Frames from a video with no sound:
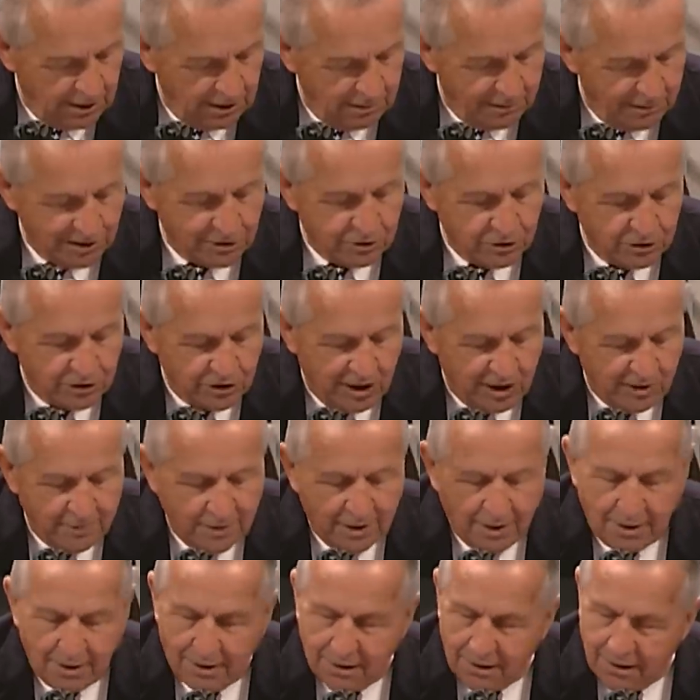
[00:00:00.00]
Mr.
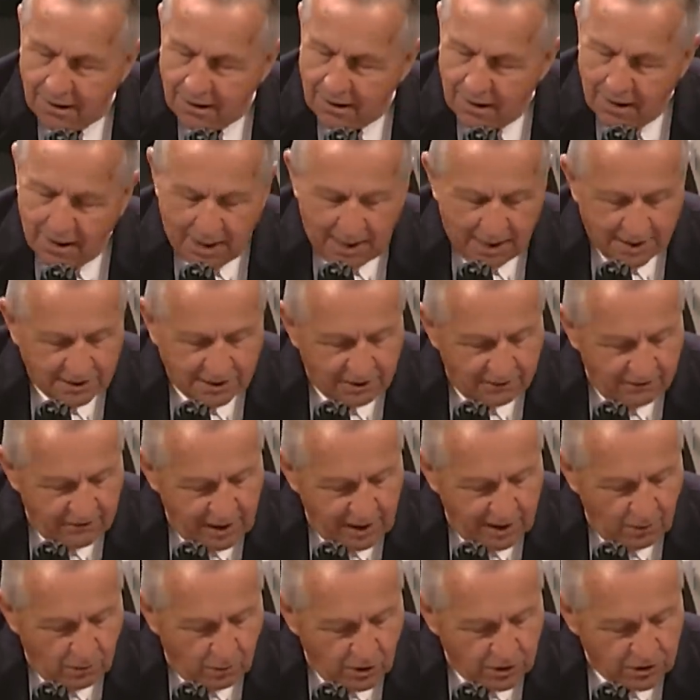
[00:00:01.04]
Chairman, as the
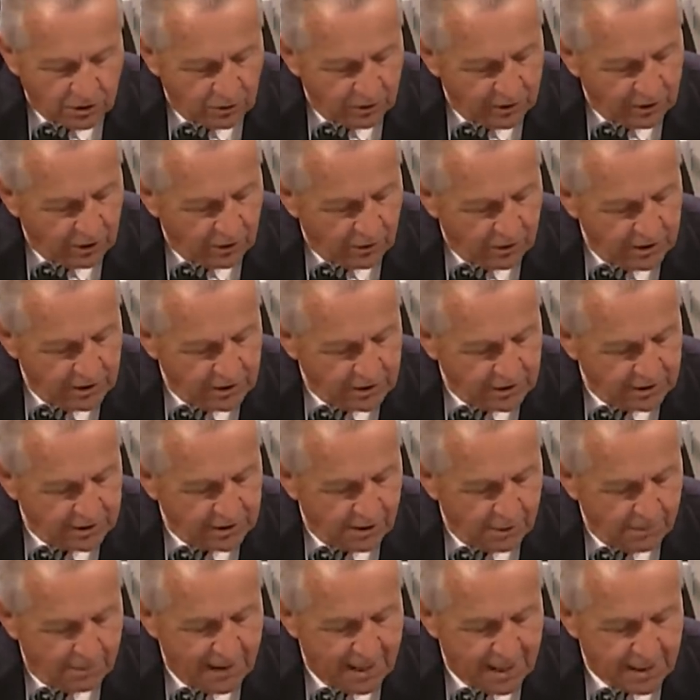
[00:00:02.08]
VA works to increase its
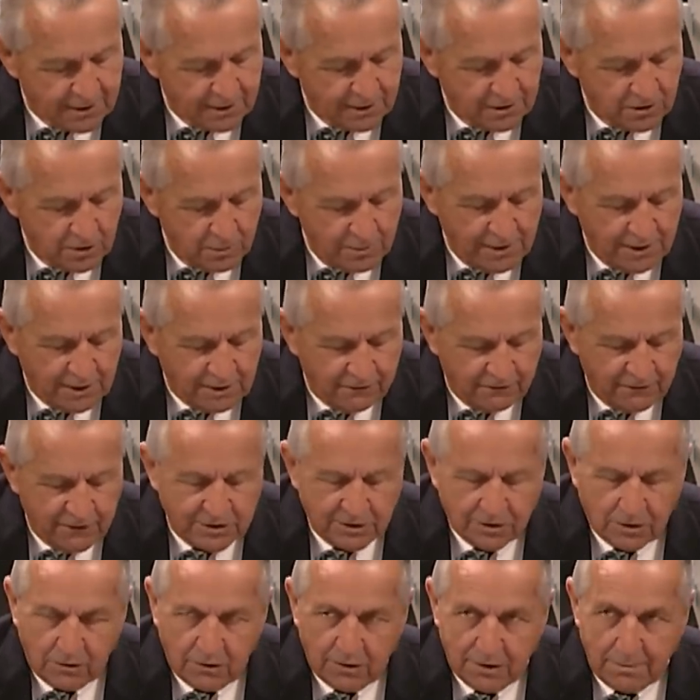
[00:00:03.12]
capacity to meet the
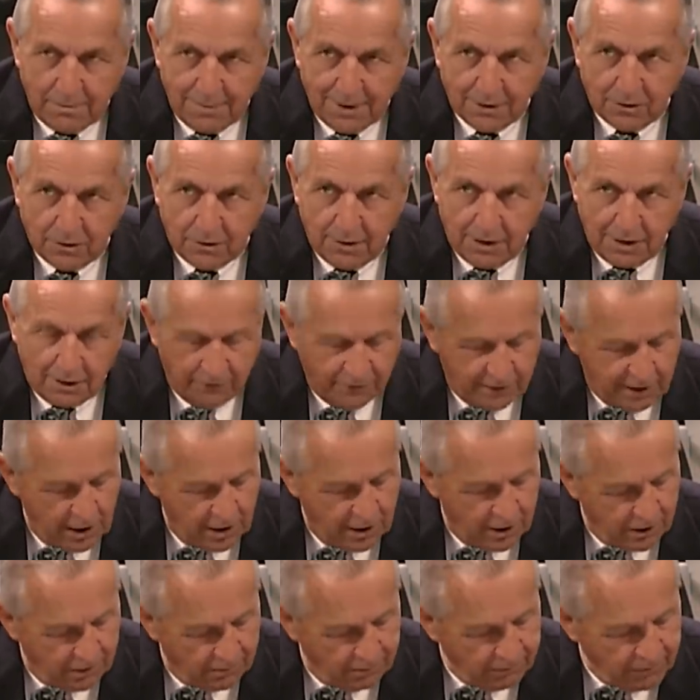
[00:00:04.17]
physical and mental health
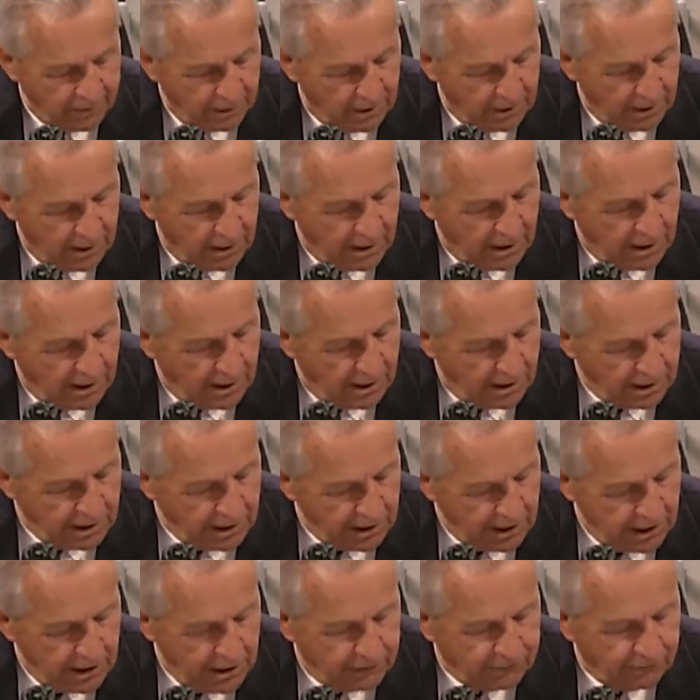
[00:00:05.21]
care
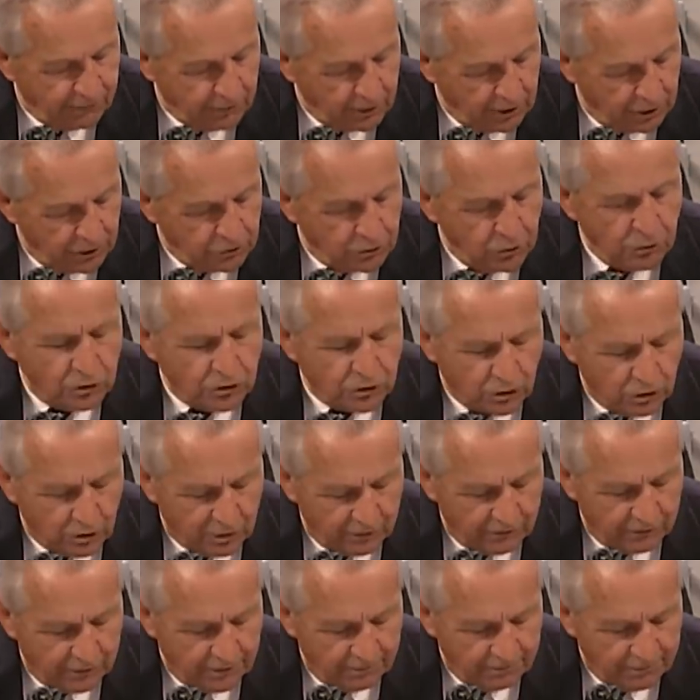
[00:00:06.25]
needs for those who
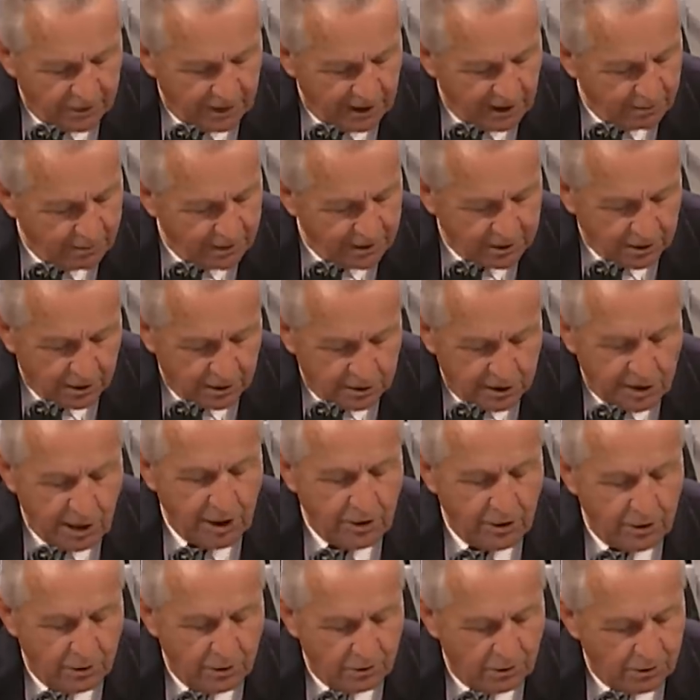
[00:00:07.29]
served, it must
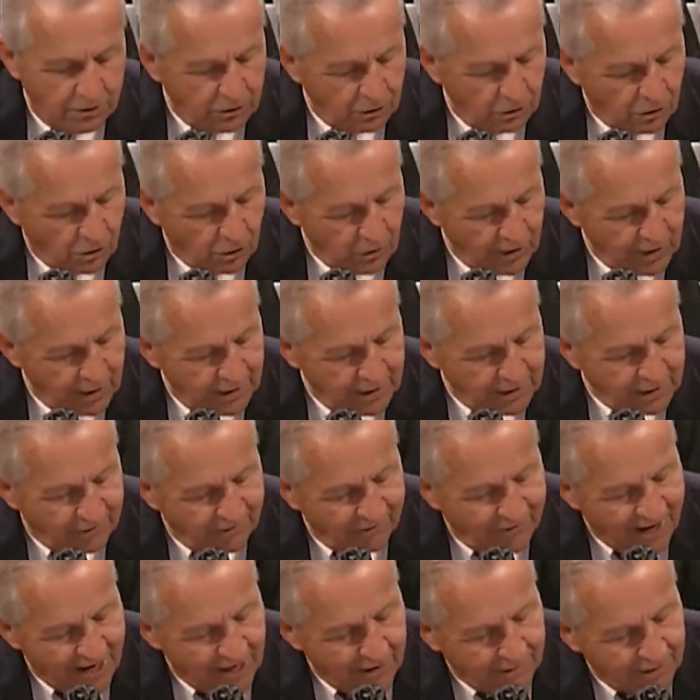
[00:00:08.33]
continue to create an
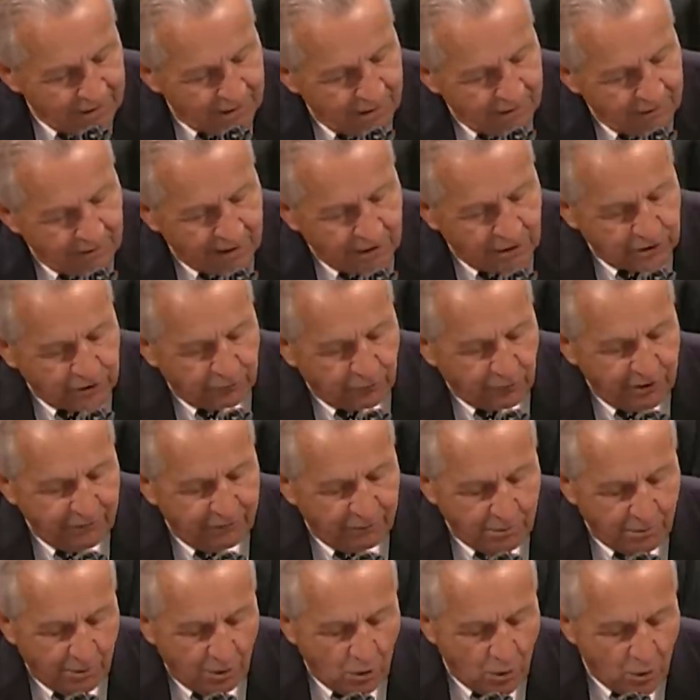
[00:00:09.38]
environment that is free
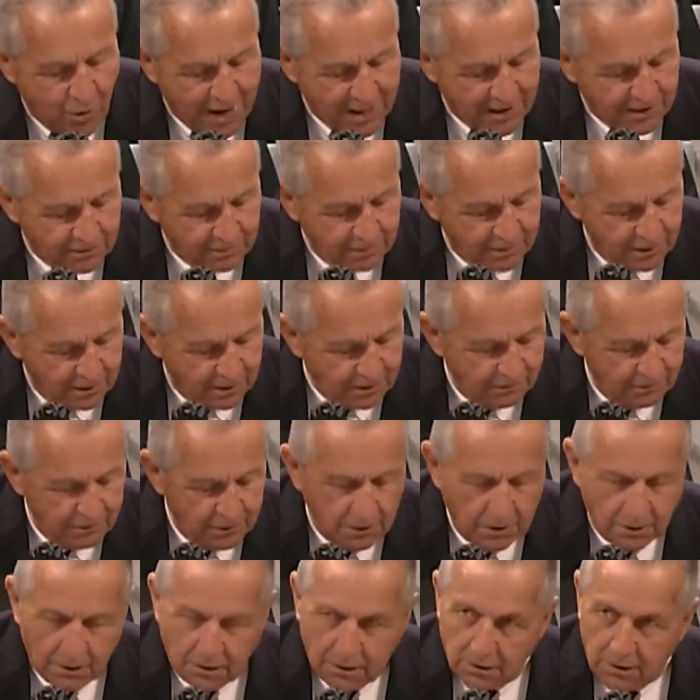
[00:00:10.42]
from harassment.
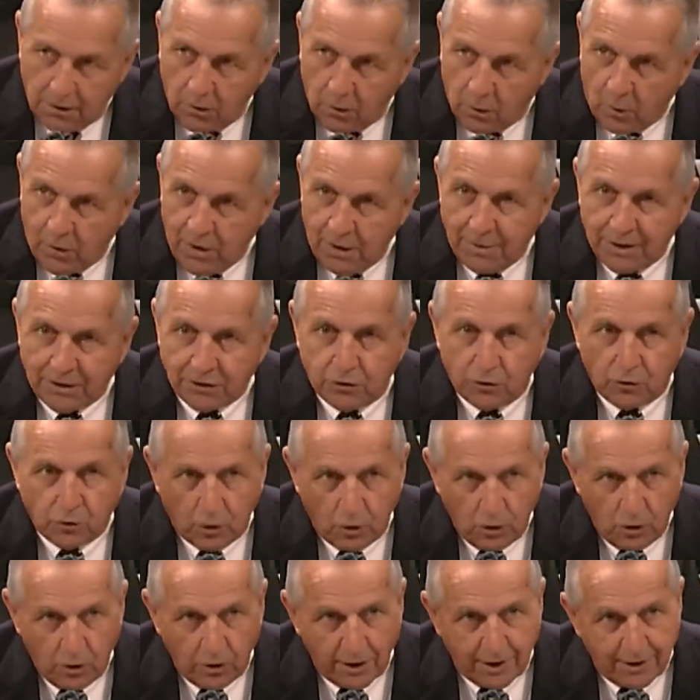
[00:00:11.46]
We must
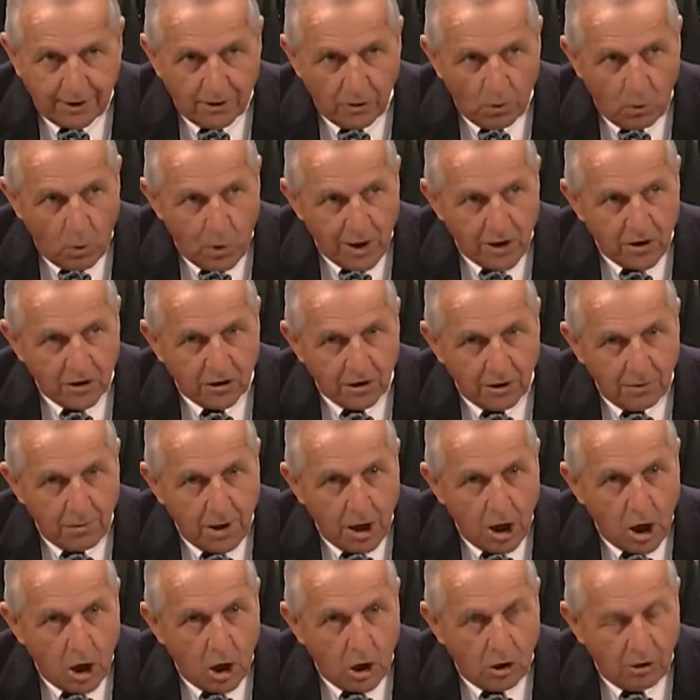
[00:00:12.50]
truly welcome
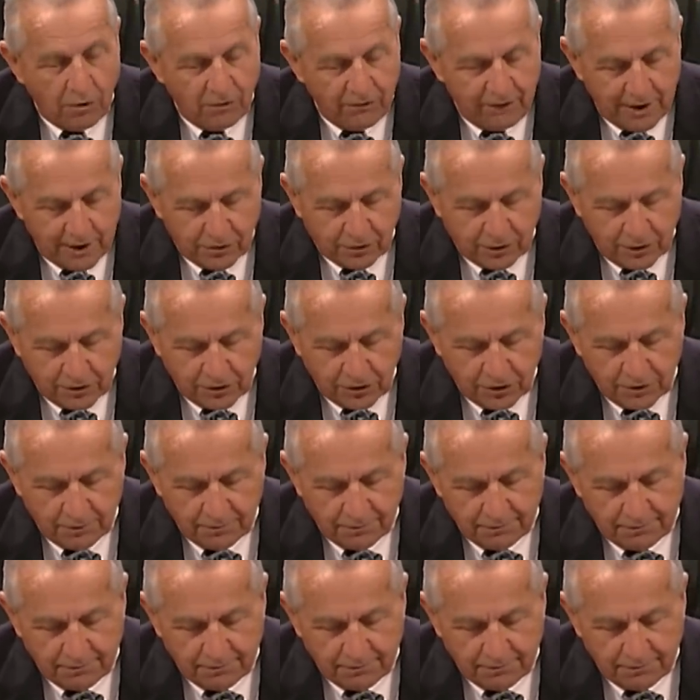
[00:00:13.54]
all veterans.